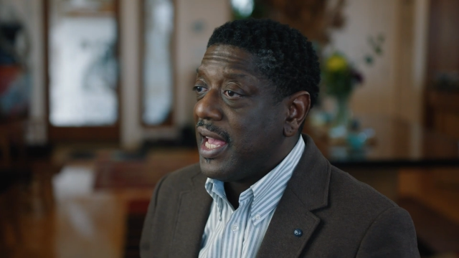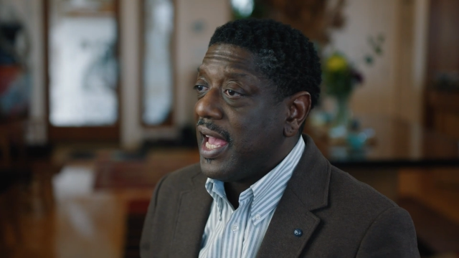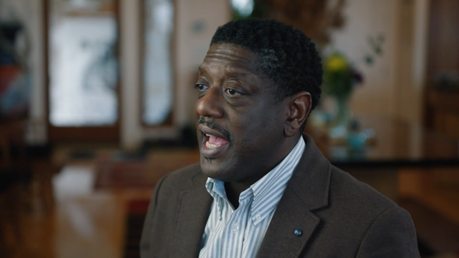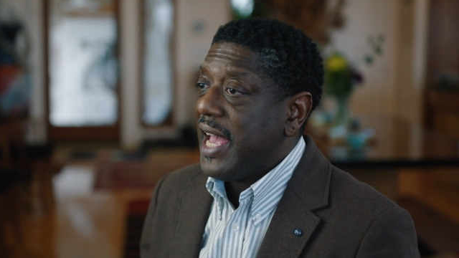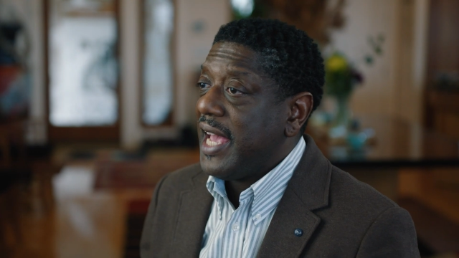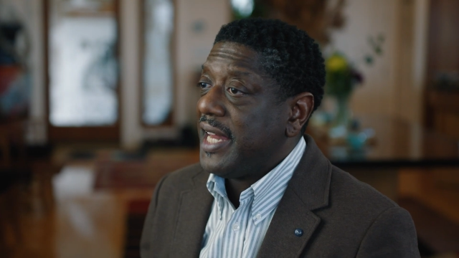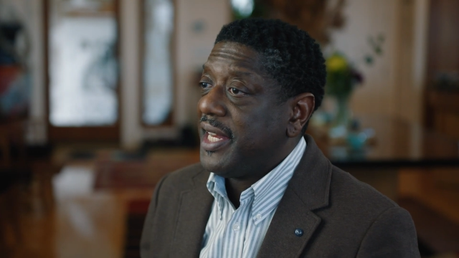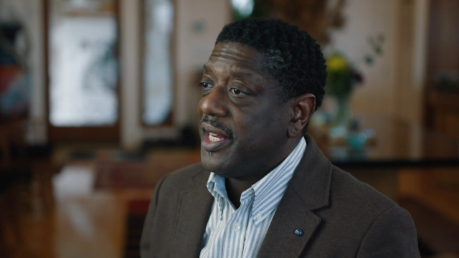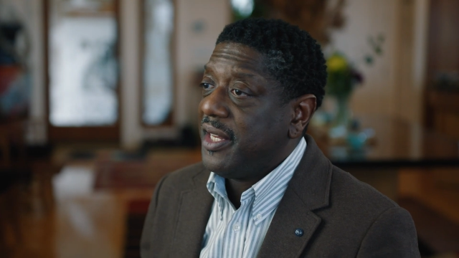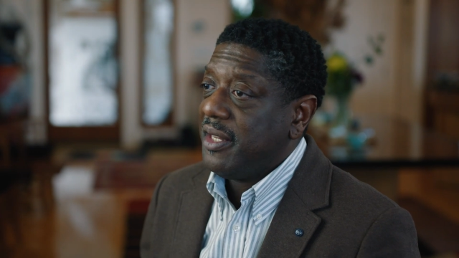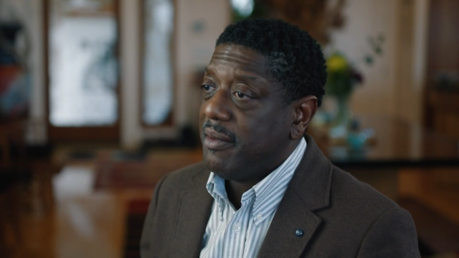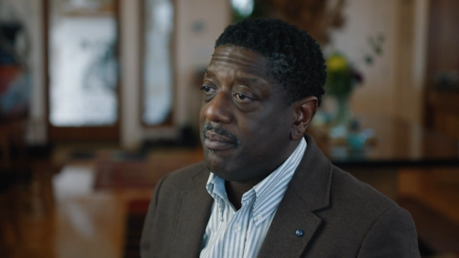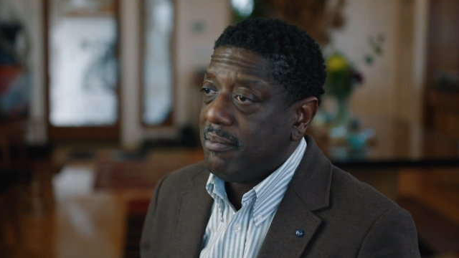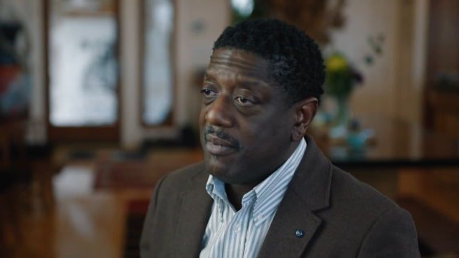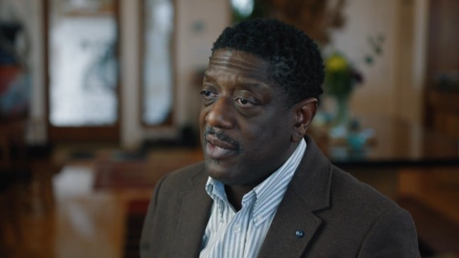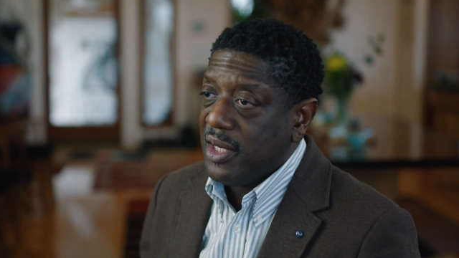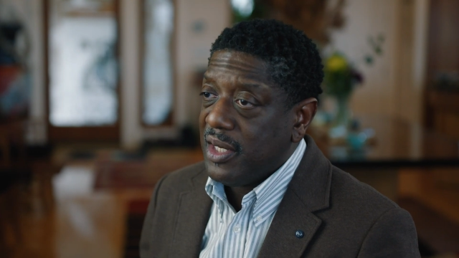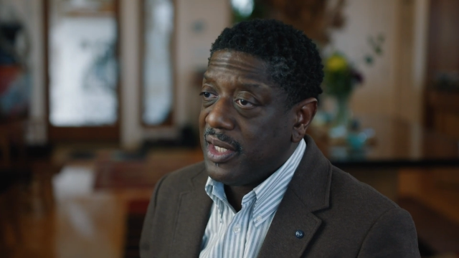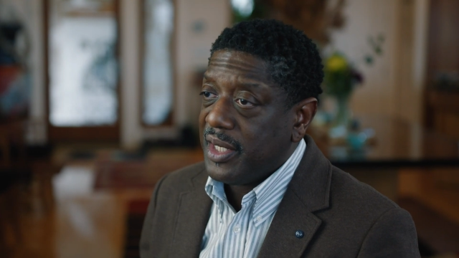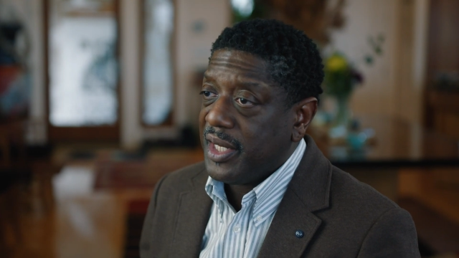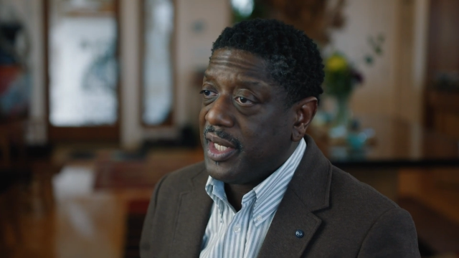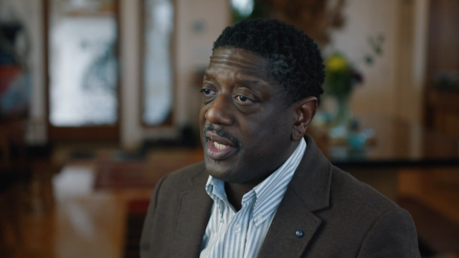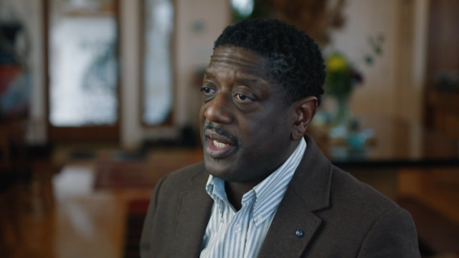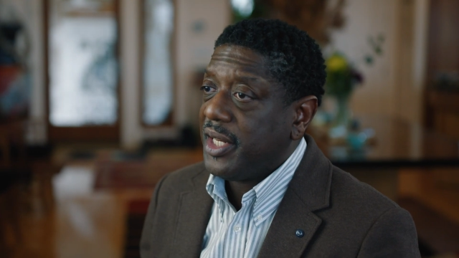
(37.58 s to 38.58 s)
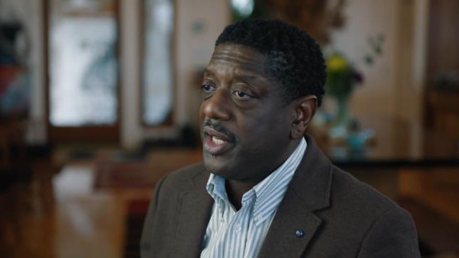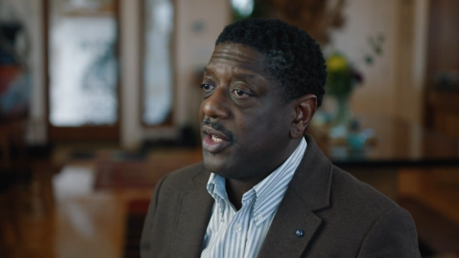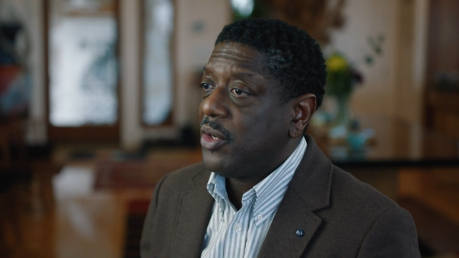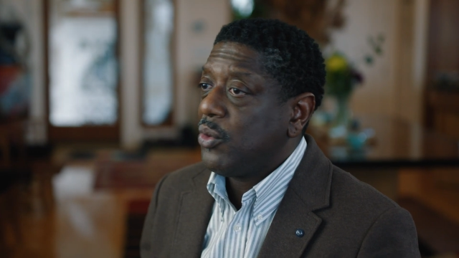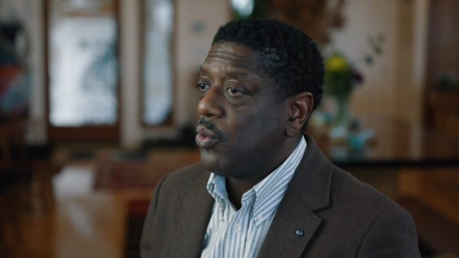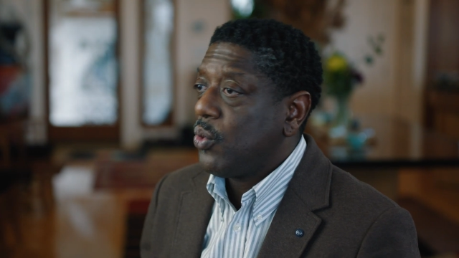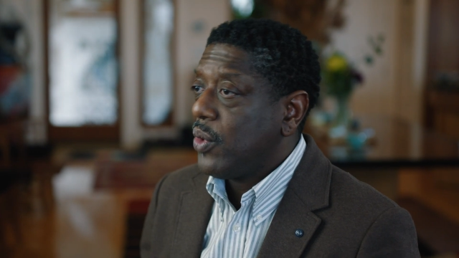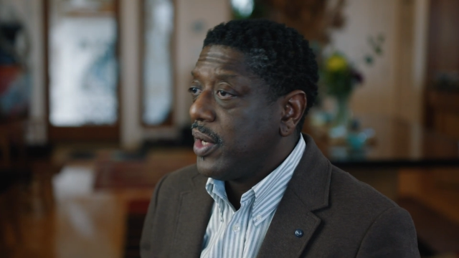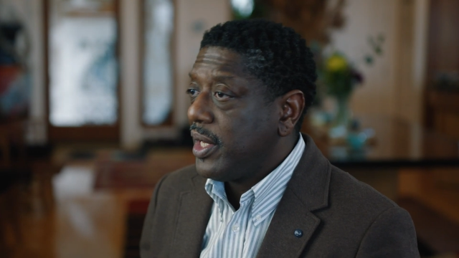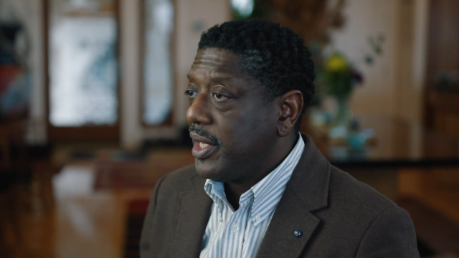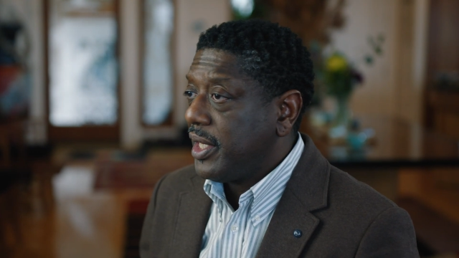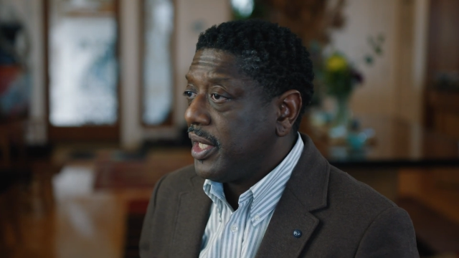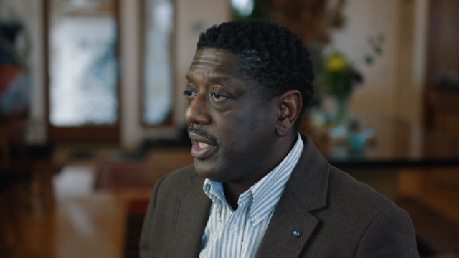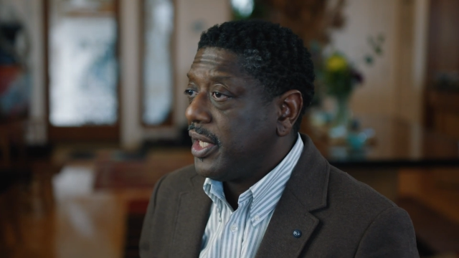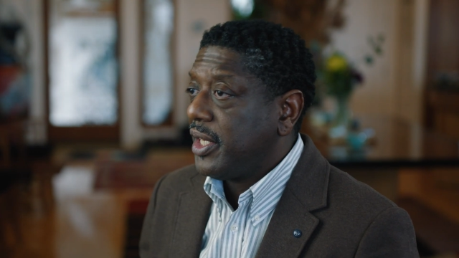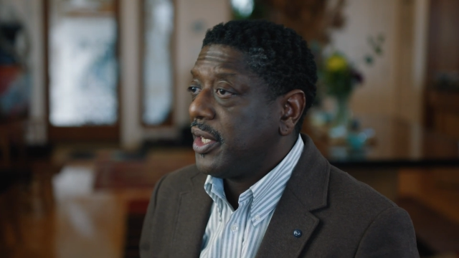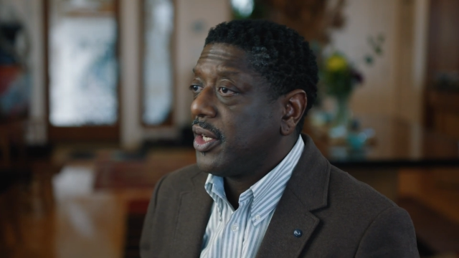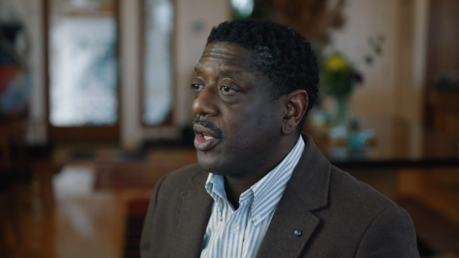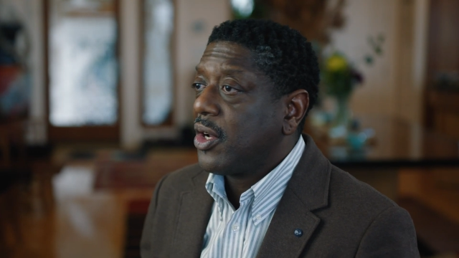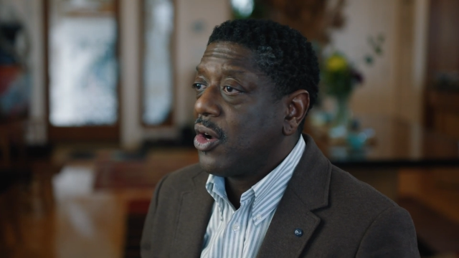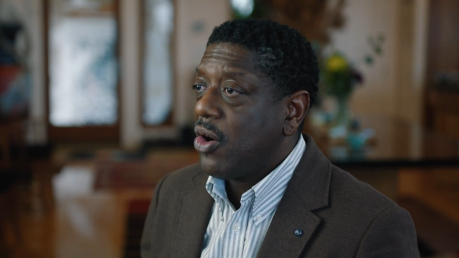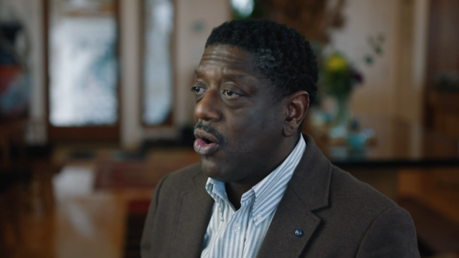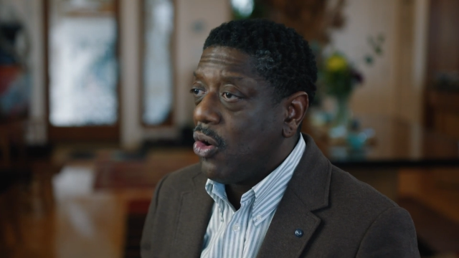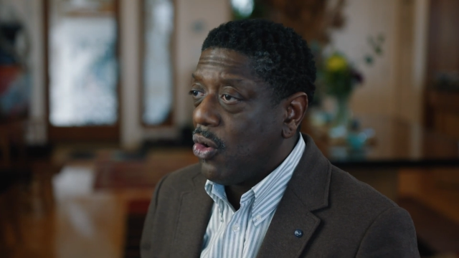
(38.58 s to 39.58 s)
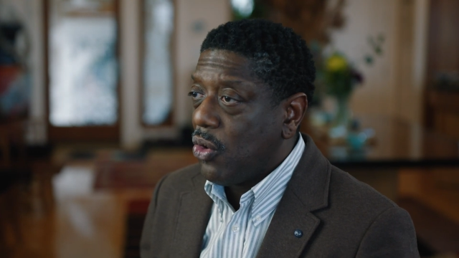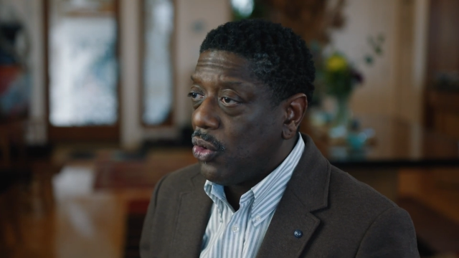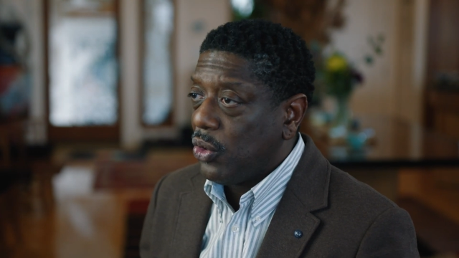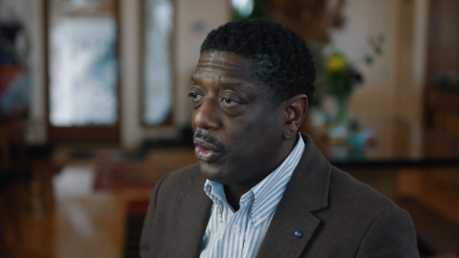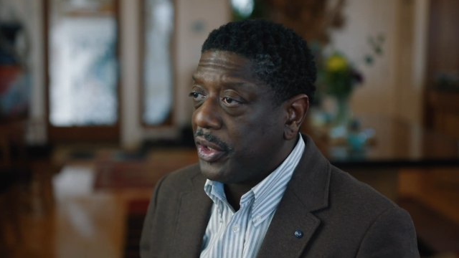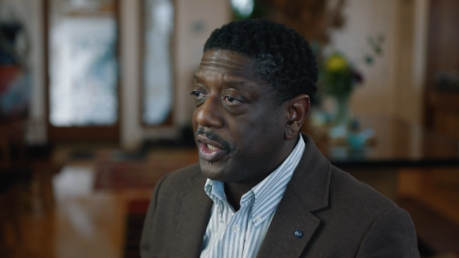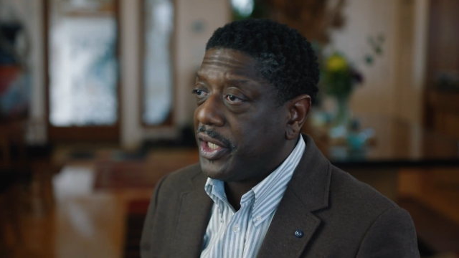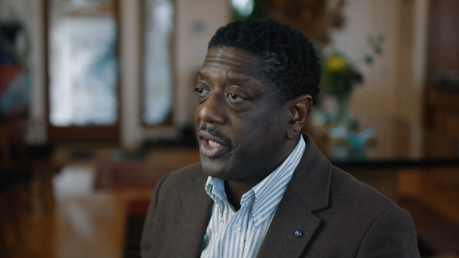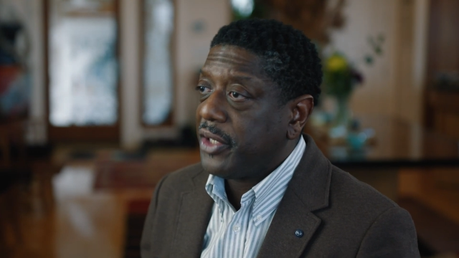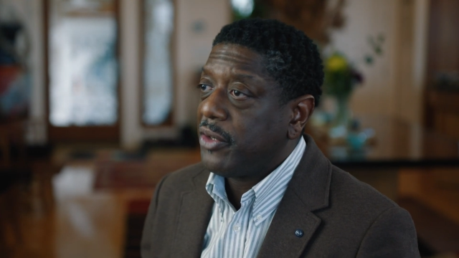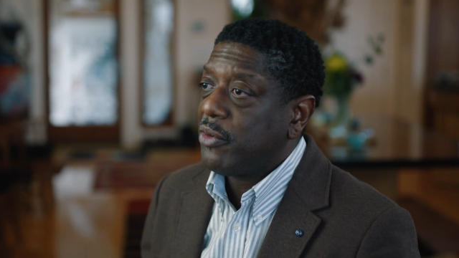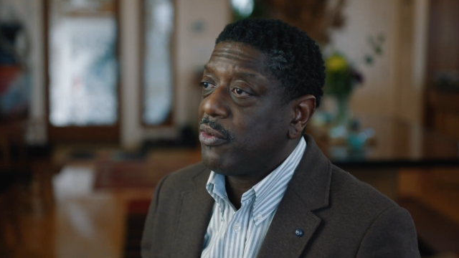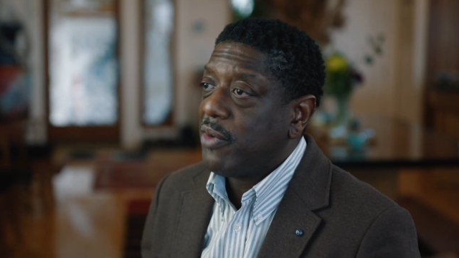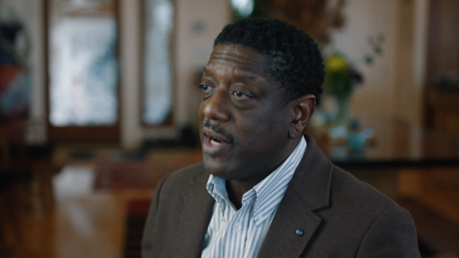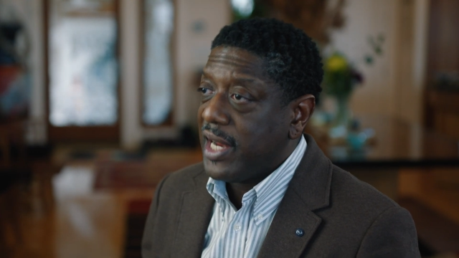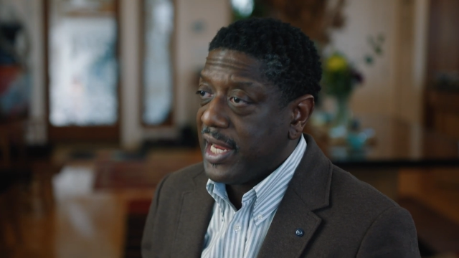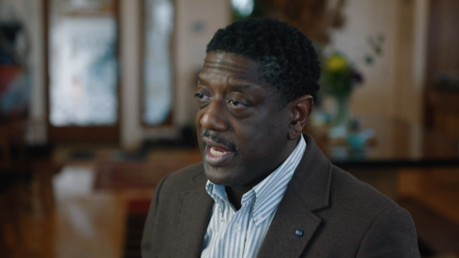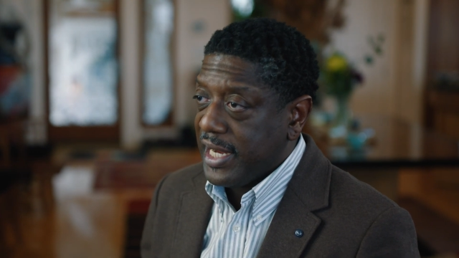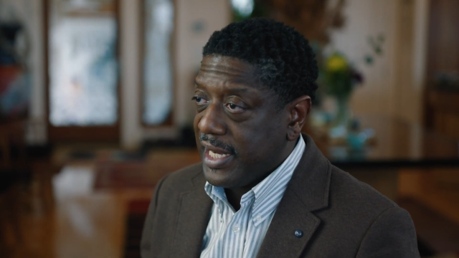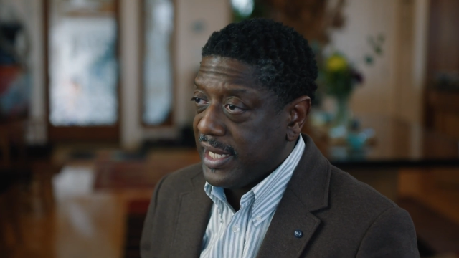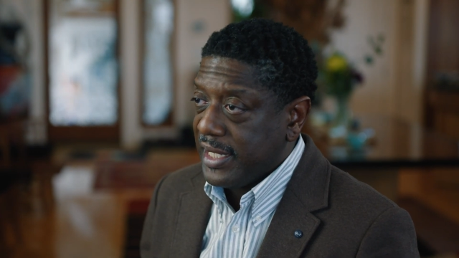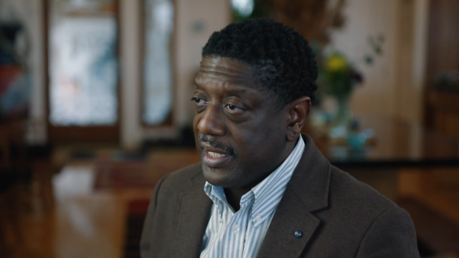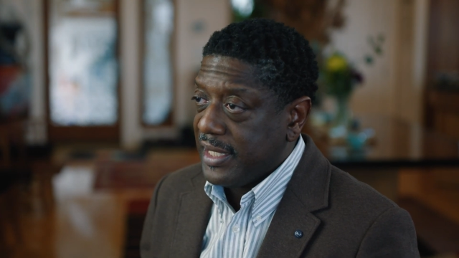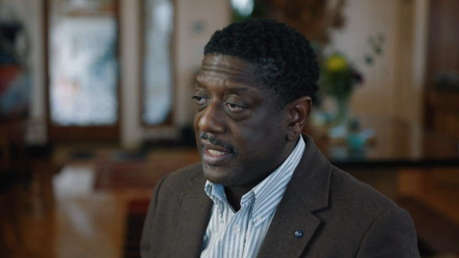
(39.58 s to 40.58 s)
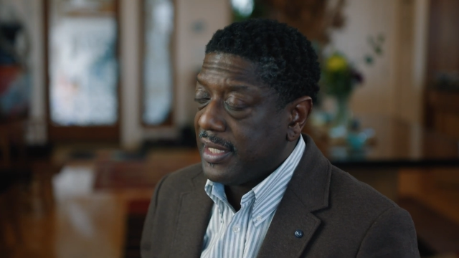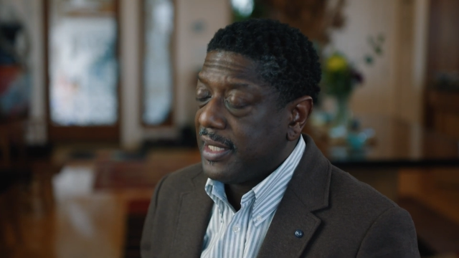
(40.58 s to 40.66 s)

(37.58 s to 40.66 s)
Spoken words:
And in the mud and in the wind and in the cold and in the rain.